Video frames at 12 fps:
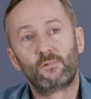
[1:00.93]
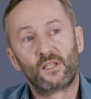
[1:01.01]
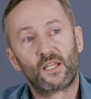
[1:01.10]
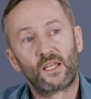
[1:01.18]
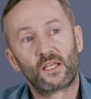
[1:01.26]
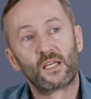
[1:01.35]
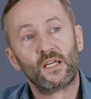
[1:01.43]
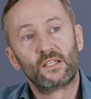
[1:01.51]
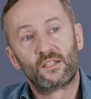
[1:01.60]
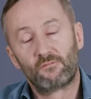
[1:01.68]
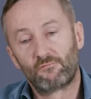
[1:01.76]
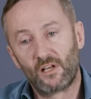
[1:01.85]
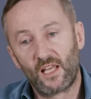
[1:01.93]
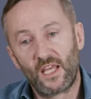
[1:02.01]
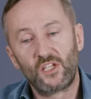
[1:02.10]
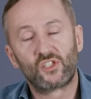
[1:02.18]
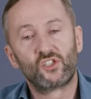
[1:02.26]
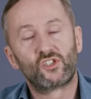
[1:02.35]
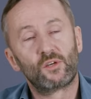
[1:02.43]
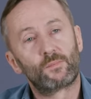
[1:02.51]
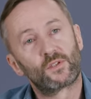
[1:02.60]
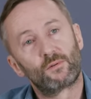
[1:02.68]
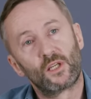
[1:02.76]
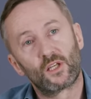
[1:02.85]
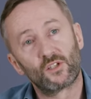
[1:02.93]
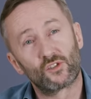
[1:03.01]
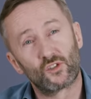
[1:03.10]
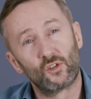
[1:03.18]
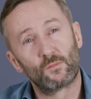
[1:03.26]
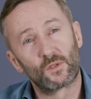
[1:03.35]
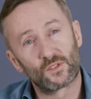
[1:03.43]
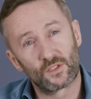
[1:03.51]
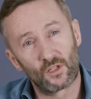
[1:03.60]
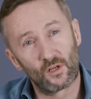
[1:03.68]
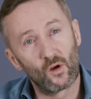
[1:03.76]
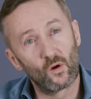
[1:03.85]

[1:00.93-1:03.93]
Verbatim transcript: We think the relationship between consumers and their